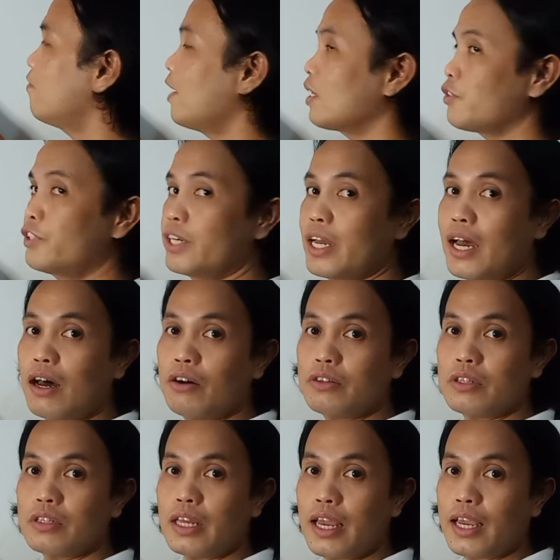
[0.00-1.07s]
factored
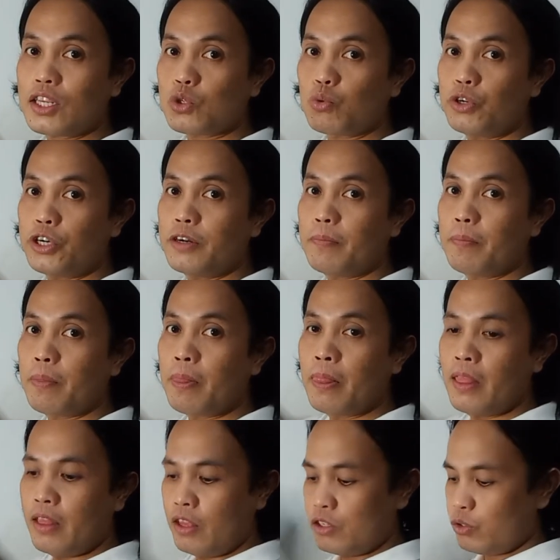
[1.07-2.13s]
out the x squared.
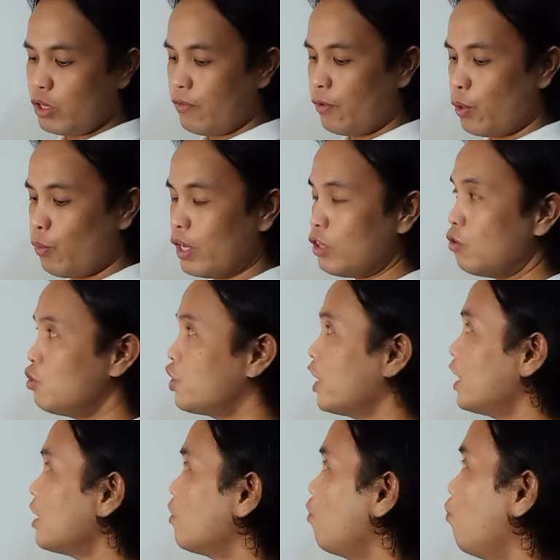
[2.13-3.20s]
So if we want to
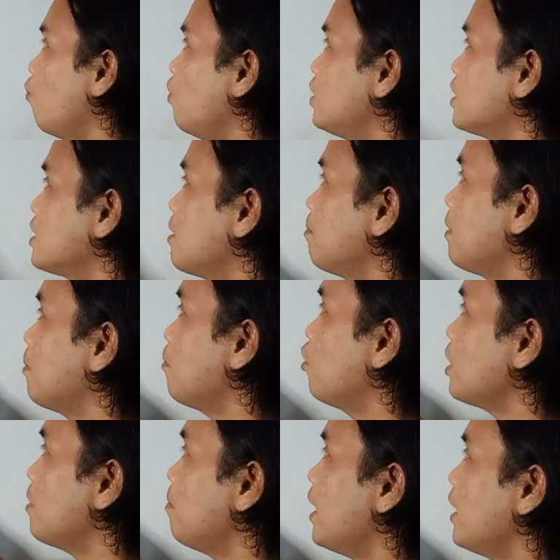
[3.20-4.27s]
check, we just simply
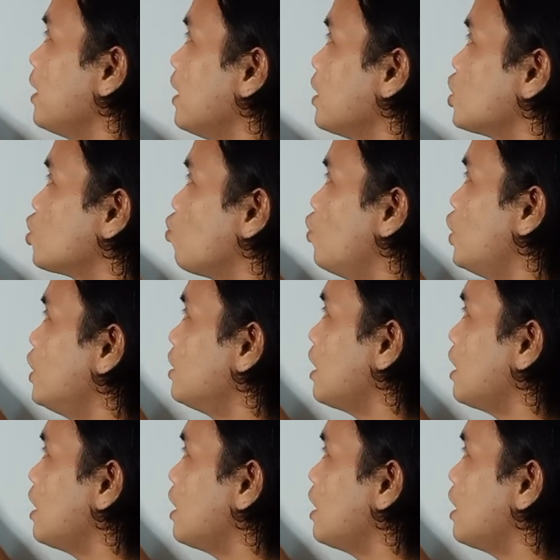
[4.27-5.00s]
multiply x squared